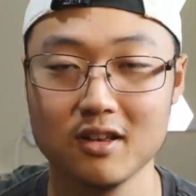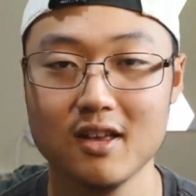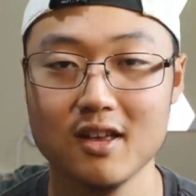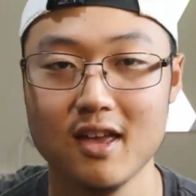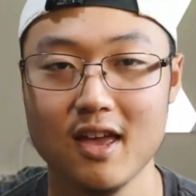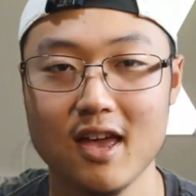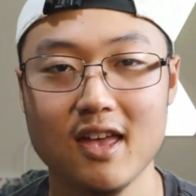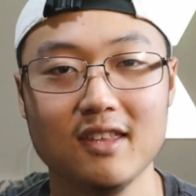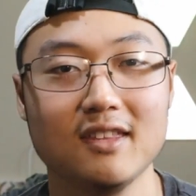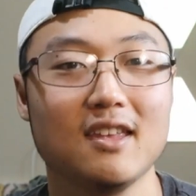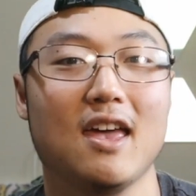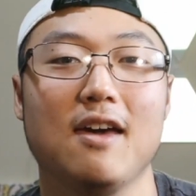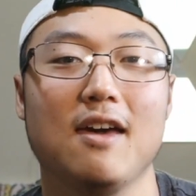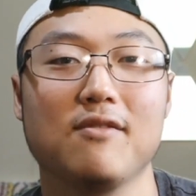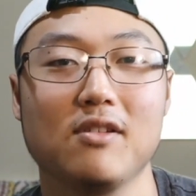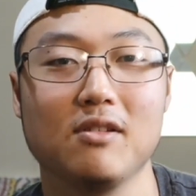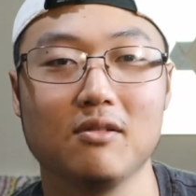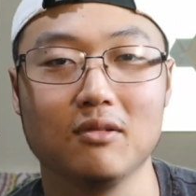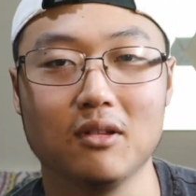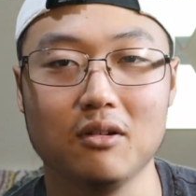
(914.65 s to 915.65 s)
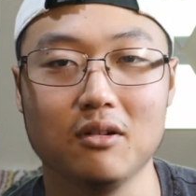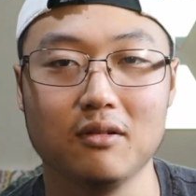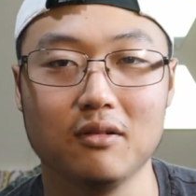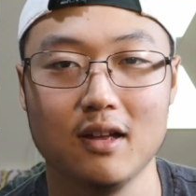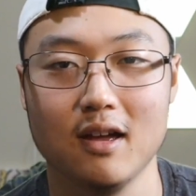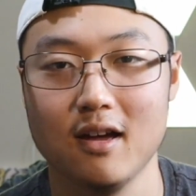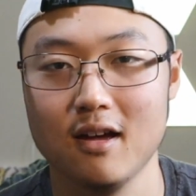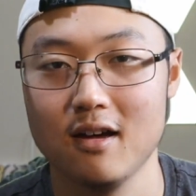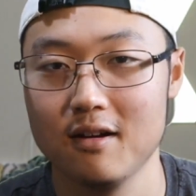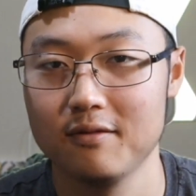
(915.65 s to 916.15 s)
and the heavy load
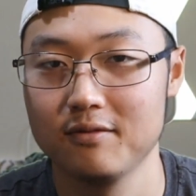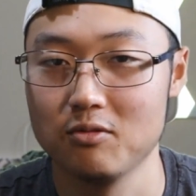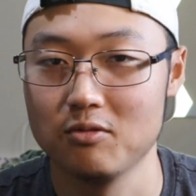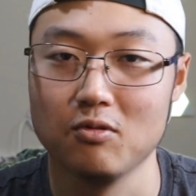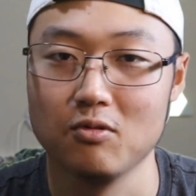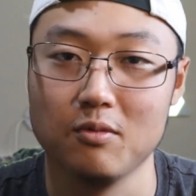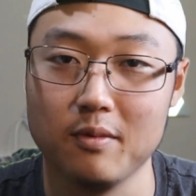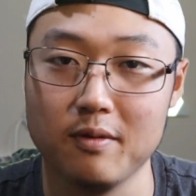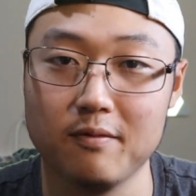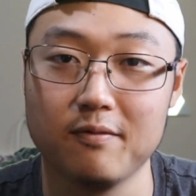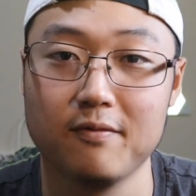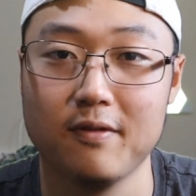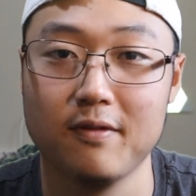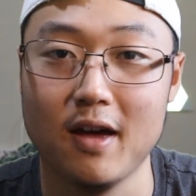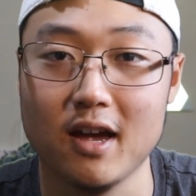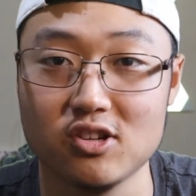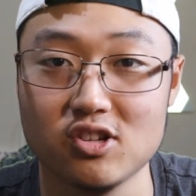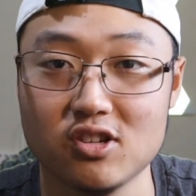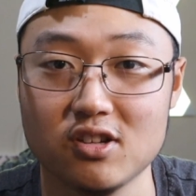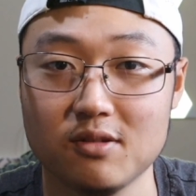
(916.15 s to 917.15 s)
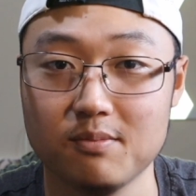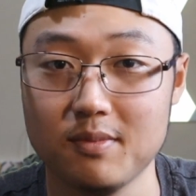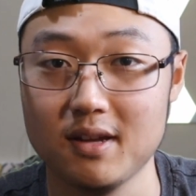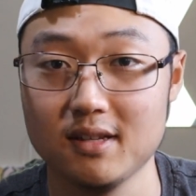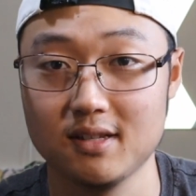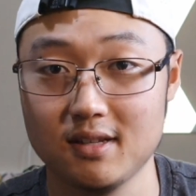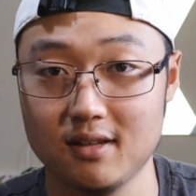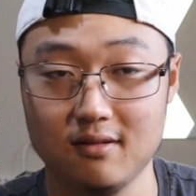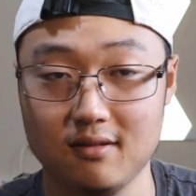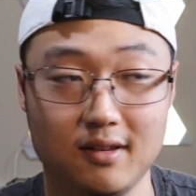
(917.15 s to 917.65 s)
of the Roman faction
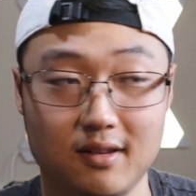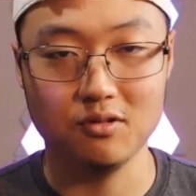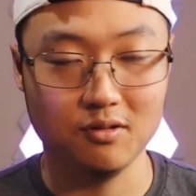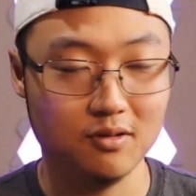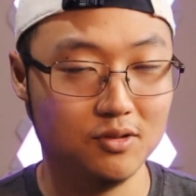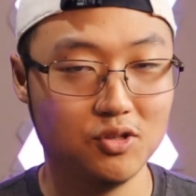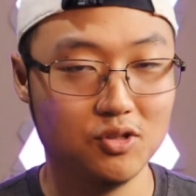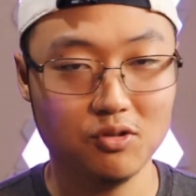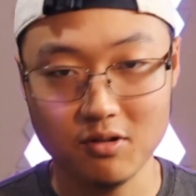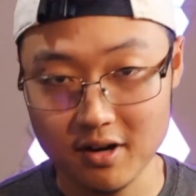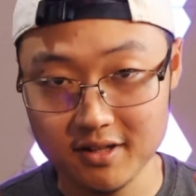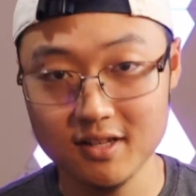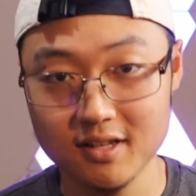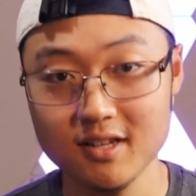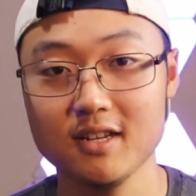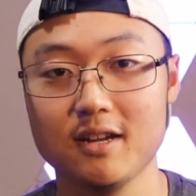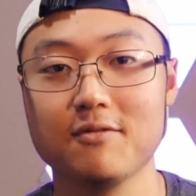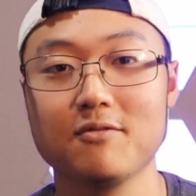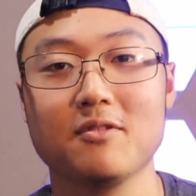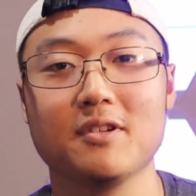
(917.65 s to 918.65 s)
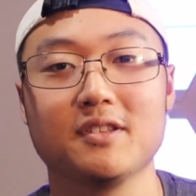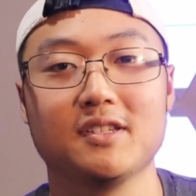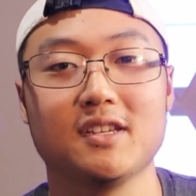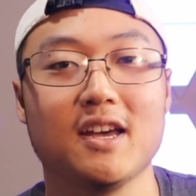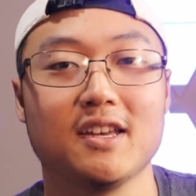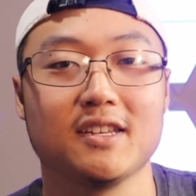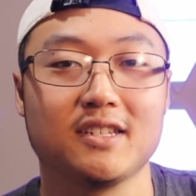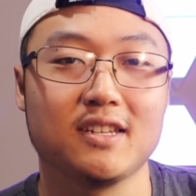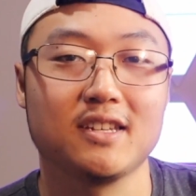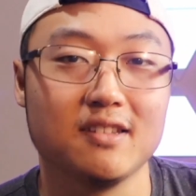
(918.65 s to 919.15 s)
basically. So I think everyone's
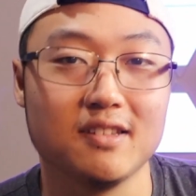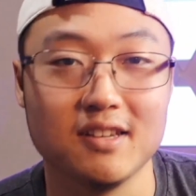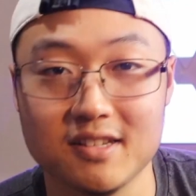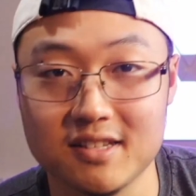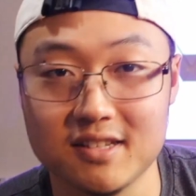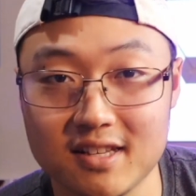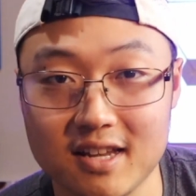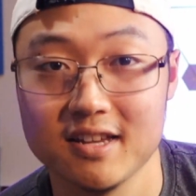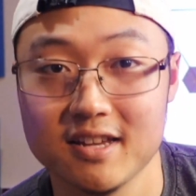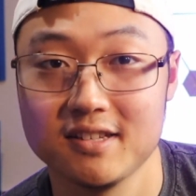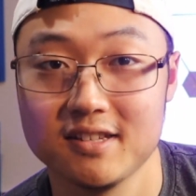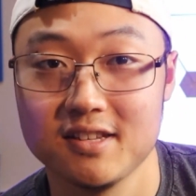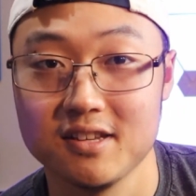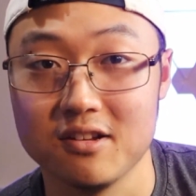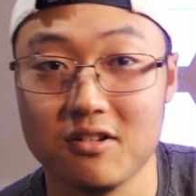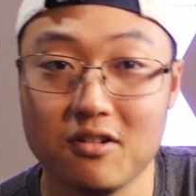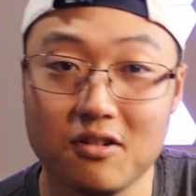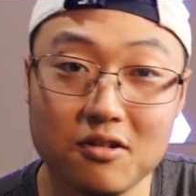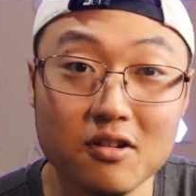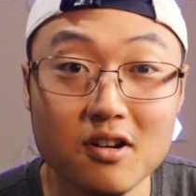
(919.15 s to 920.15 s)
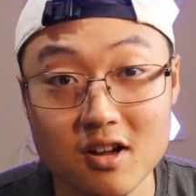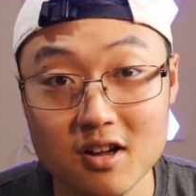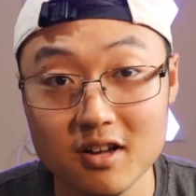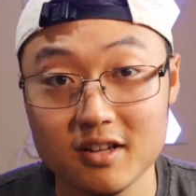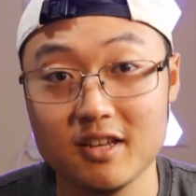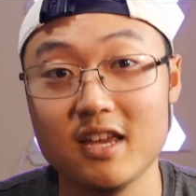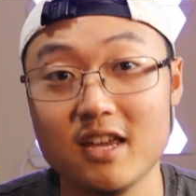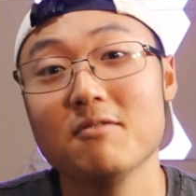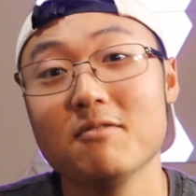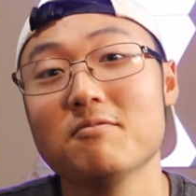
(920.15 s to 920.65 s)
asking these days, you know,
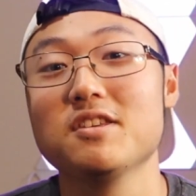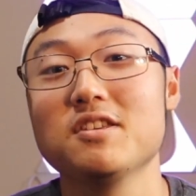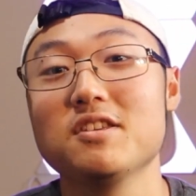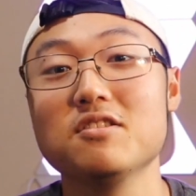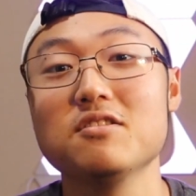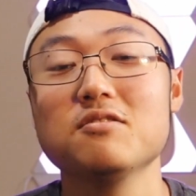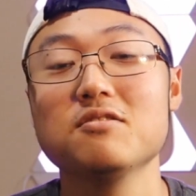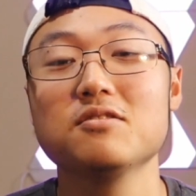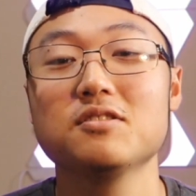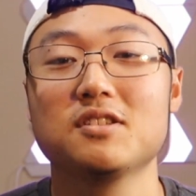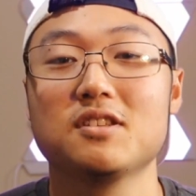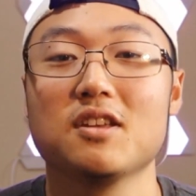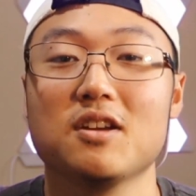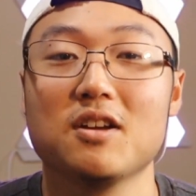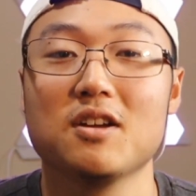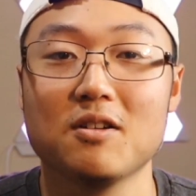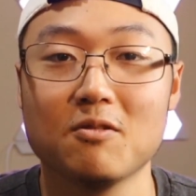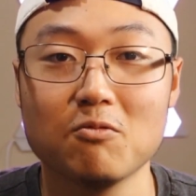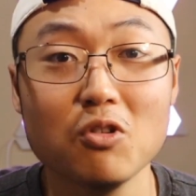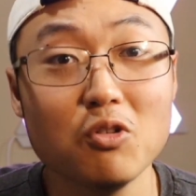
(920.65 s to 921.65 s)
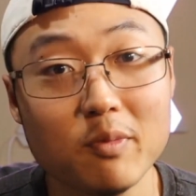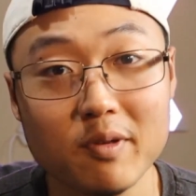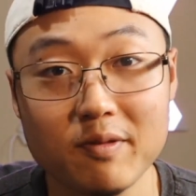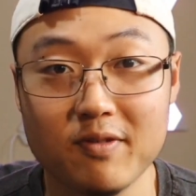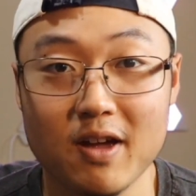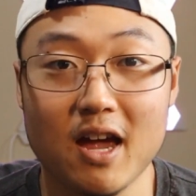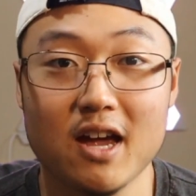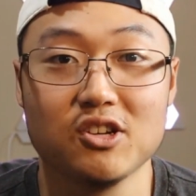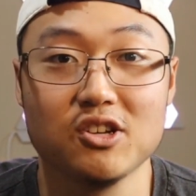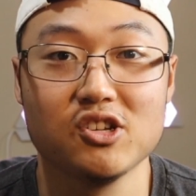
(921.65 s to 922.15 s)
can we use the Roman
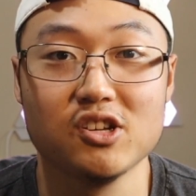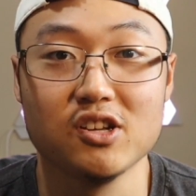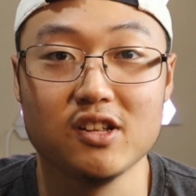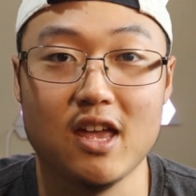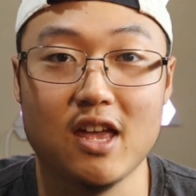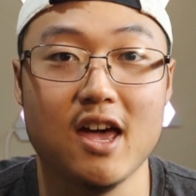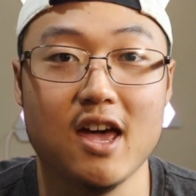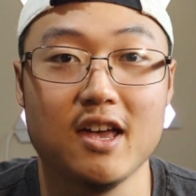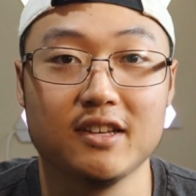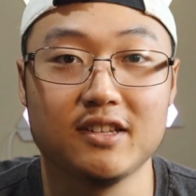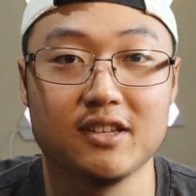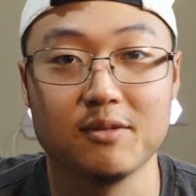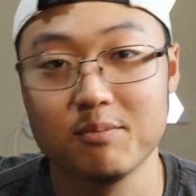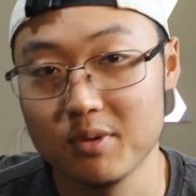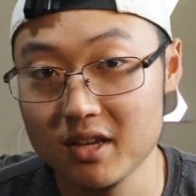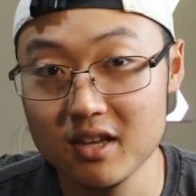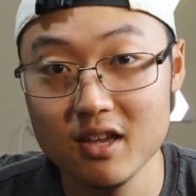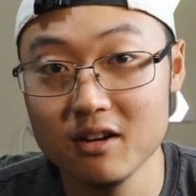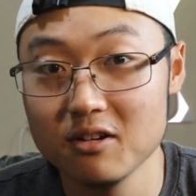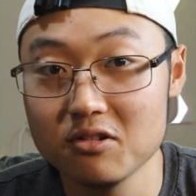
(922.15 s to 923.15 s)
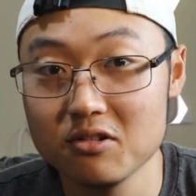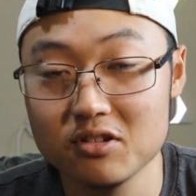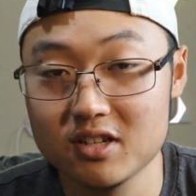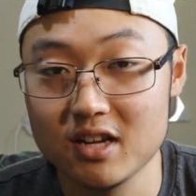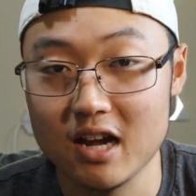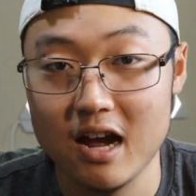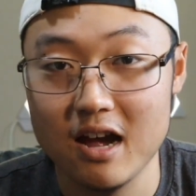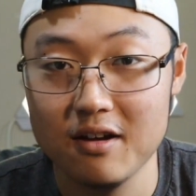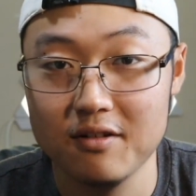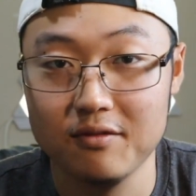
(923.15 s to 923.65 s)
faction as a beginner's
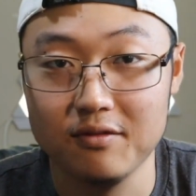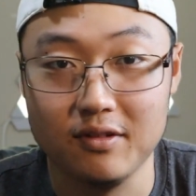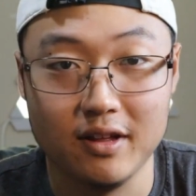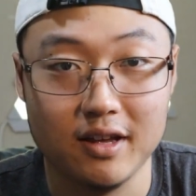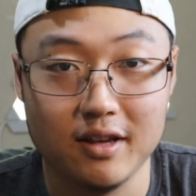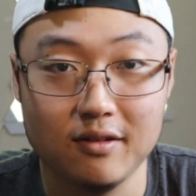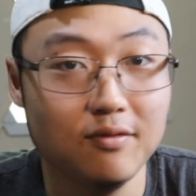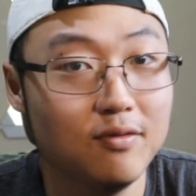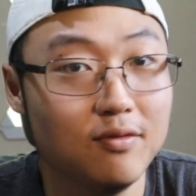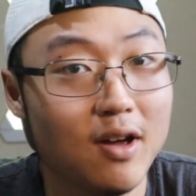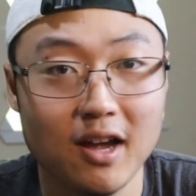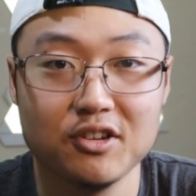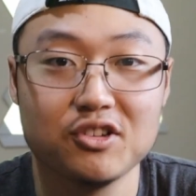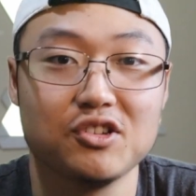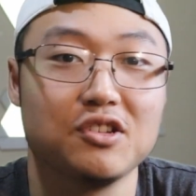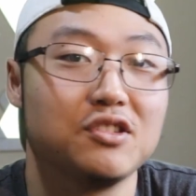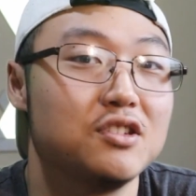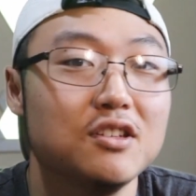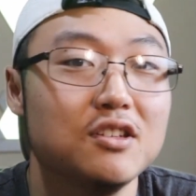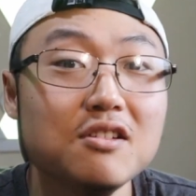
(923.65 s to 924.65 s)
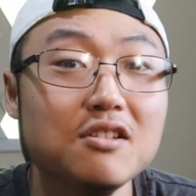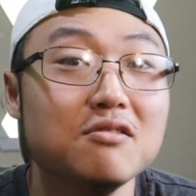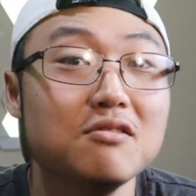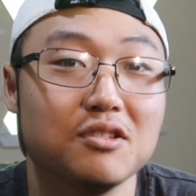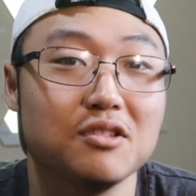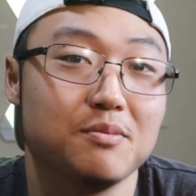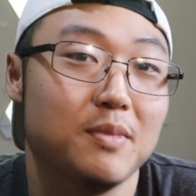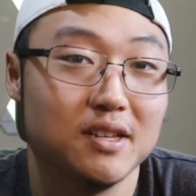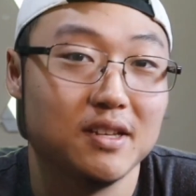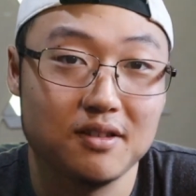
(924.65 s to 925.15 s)
kind of like faction to
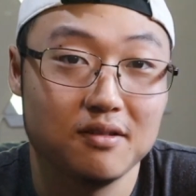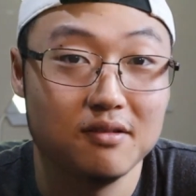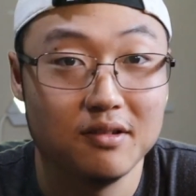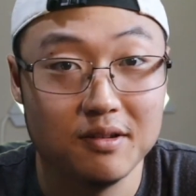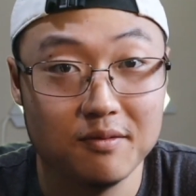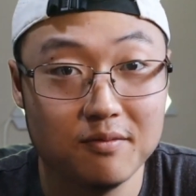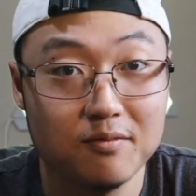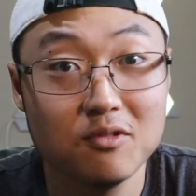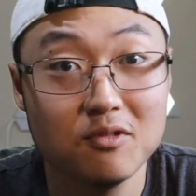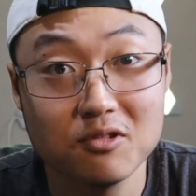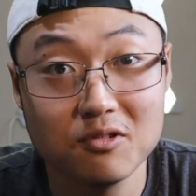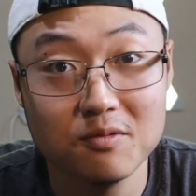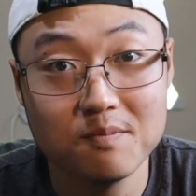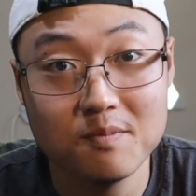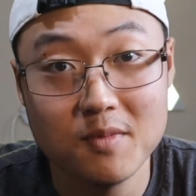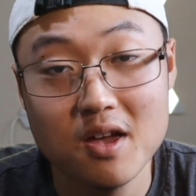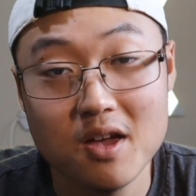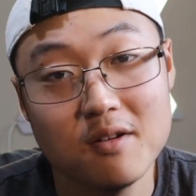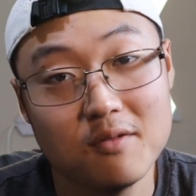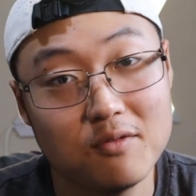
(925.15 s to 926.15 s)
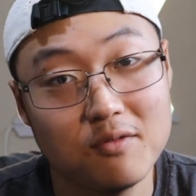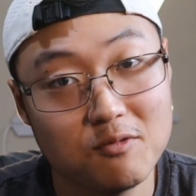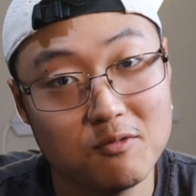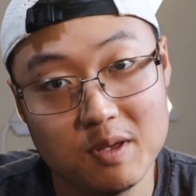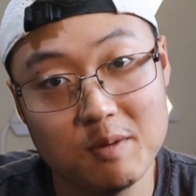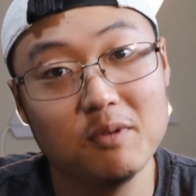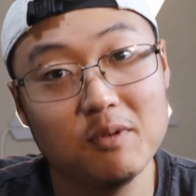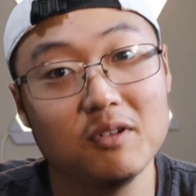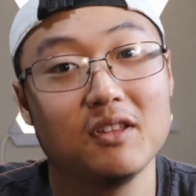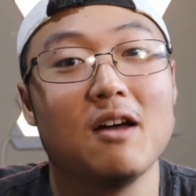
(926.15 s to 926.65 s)
use basically for
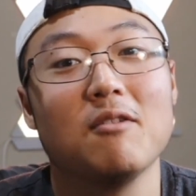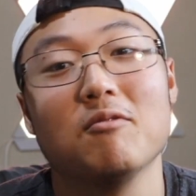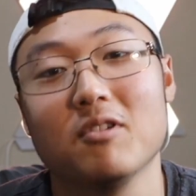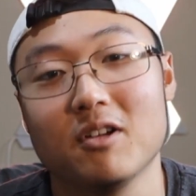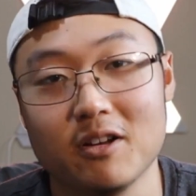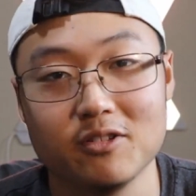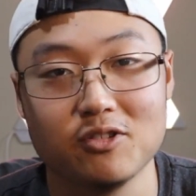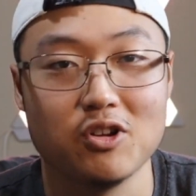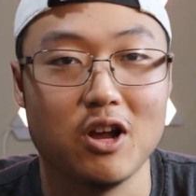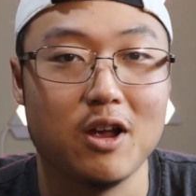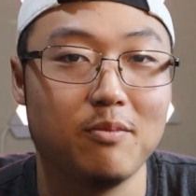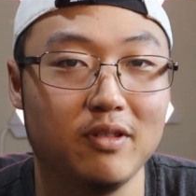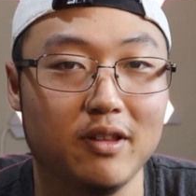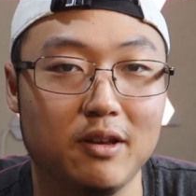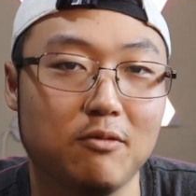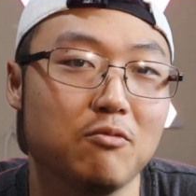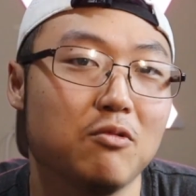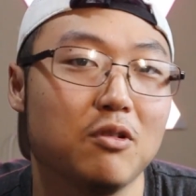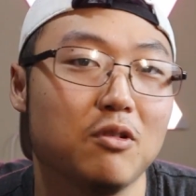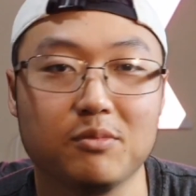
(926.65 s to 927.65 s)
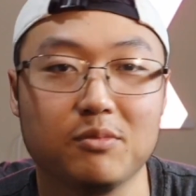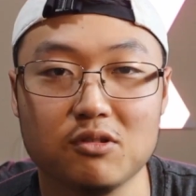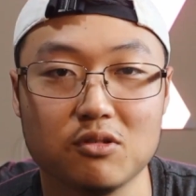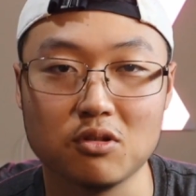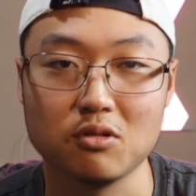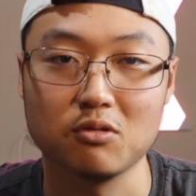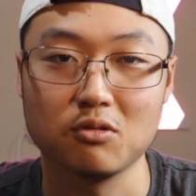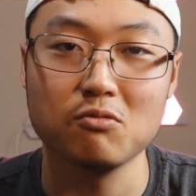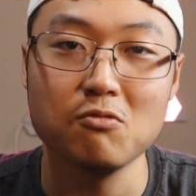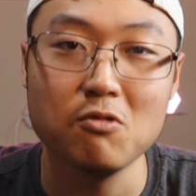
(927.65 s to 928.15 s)
people that want to try playing Rome 2
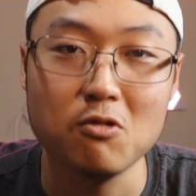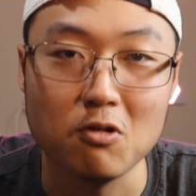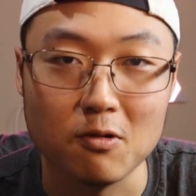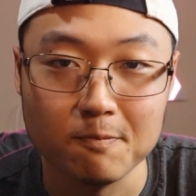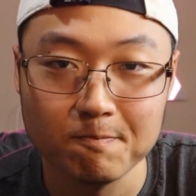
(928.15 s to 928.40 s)
Total War?